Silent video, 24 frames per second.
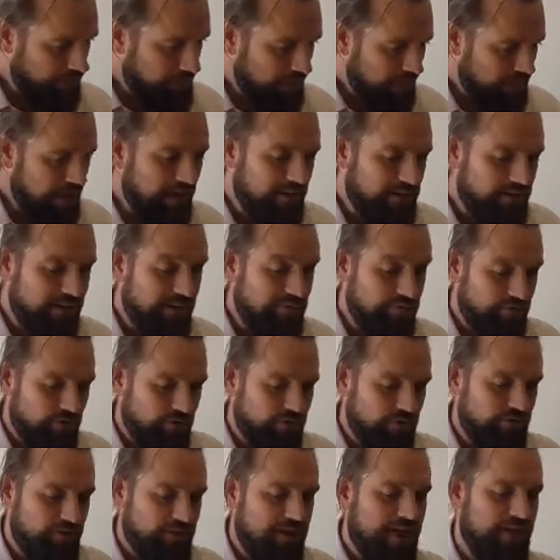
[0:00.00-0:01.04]
big example
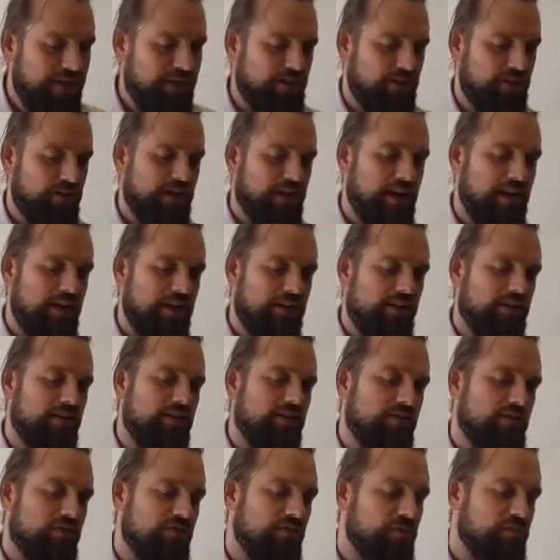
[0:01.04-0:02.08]
for that, again,
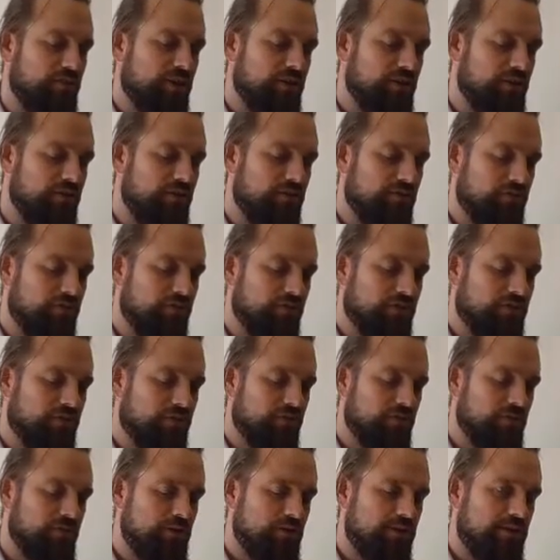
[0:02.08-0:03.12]
from my own forest
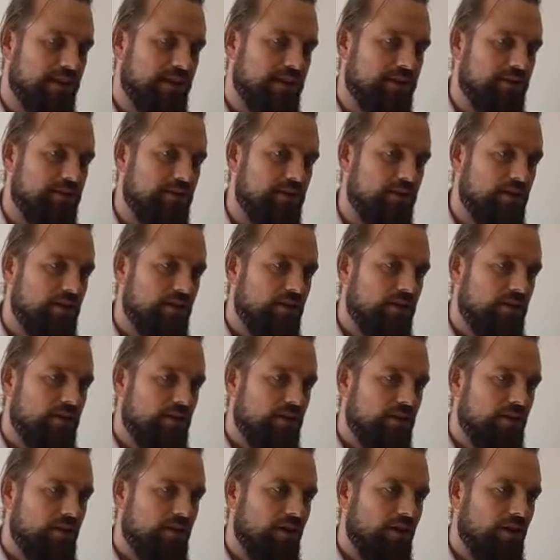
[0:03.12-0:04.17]
school, was that
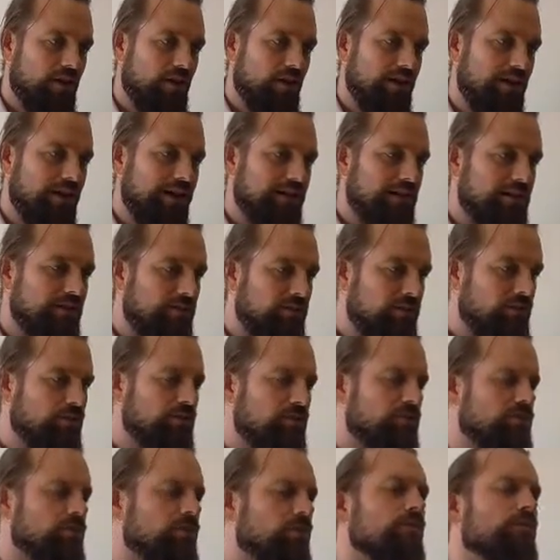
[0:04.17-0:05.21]
I
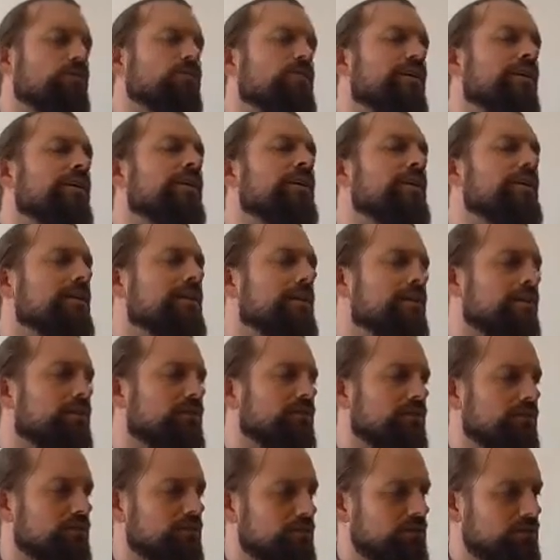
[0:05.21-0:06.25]
introduced tools very early
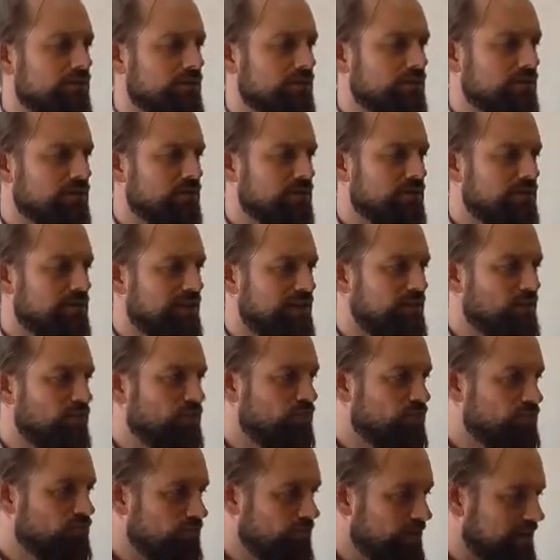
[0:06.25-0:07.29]
on because they were
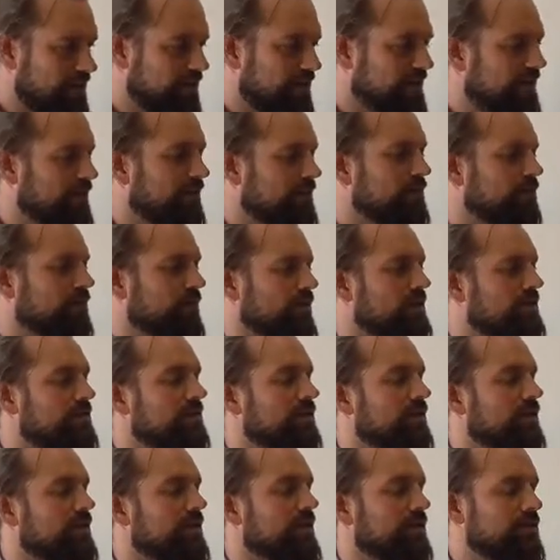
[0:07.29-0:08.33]
really
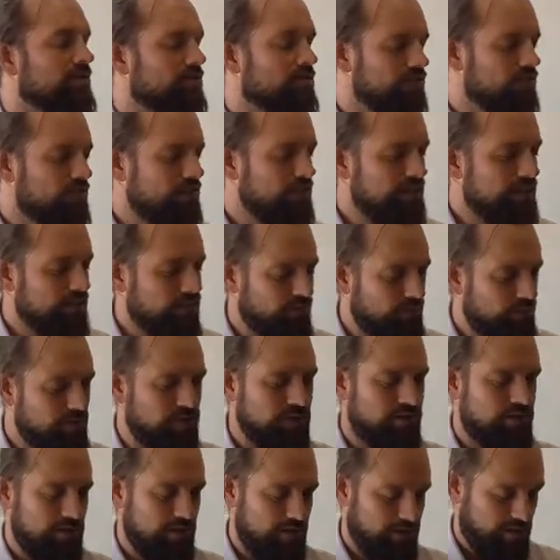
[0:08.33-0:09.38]
interested in it. They really
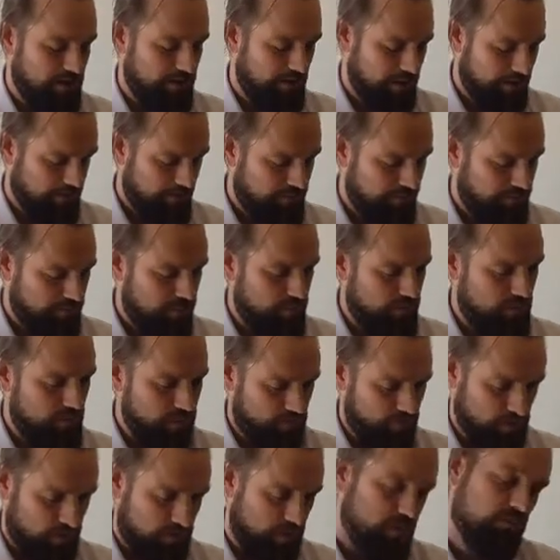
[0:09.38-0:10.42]
wanted to look at it.
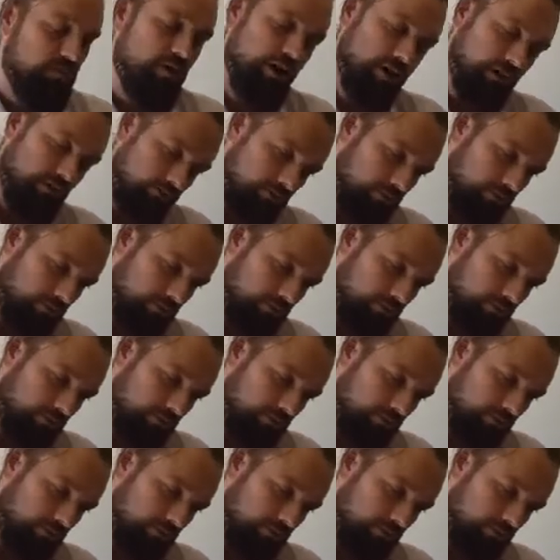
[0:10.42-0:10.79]
So I went, okay,